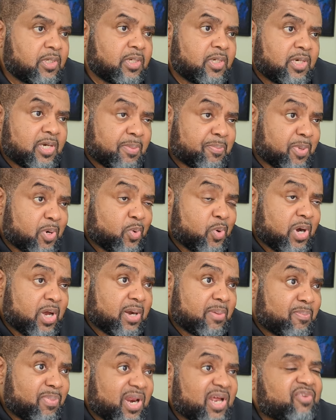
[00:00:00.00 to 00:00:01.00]
Number
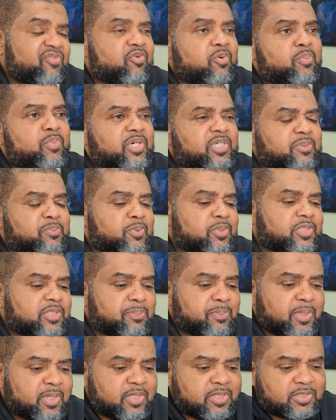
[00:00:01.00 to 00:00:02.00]
one, platform
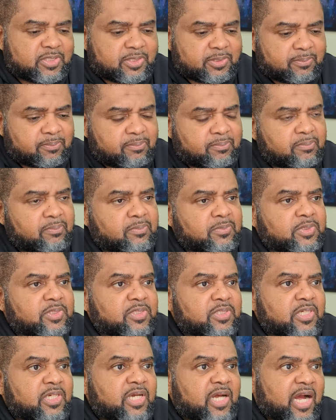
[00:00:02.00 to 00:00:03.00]
responsibility.
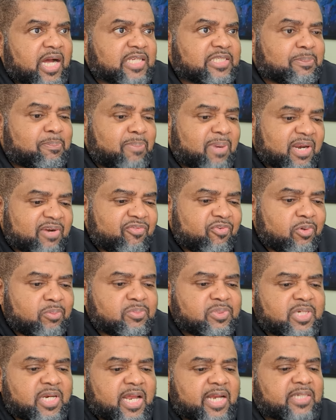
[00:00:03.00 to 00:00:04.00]
As
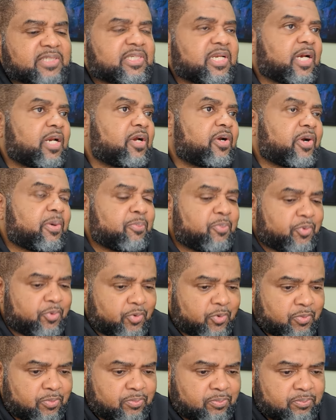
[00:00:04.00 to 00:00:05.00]
platforms like Telegram
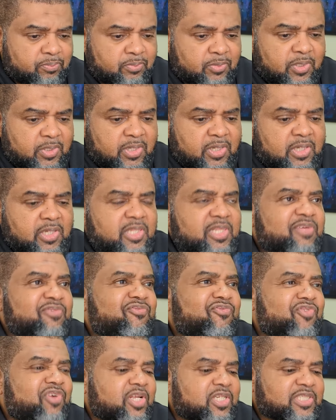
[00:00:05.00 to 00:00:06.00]
grow, they
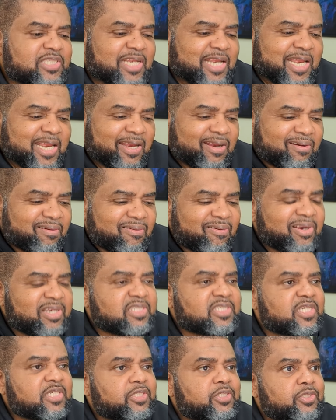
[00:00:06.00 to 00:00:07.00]
face
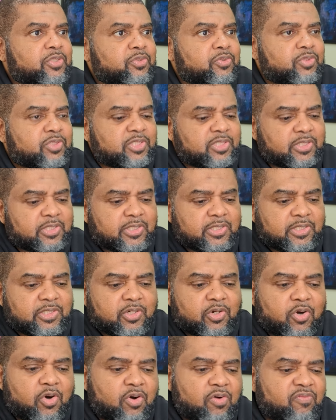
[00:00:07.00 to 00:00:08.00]
increasing scrutiny
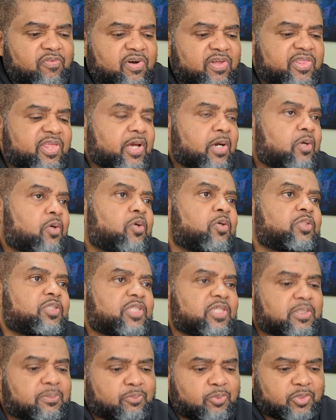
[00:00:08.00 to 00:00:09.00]
over their
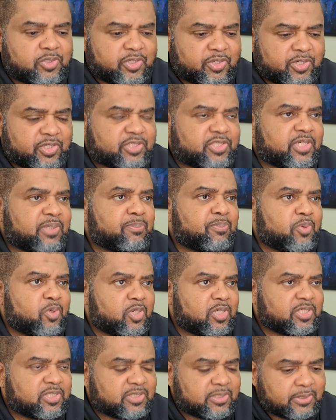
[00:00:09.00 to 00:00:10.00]
content moderation
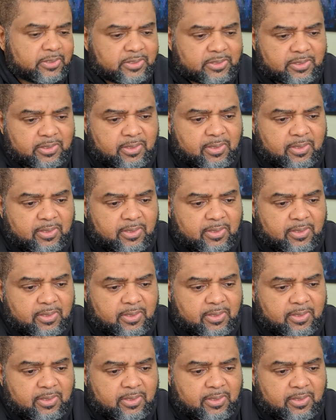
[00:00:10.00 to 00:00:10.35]
policies.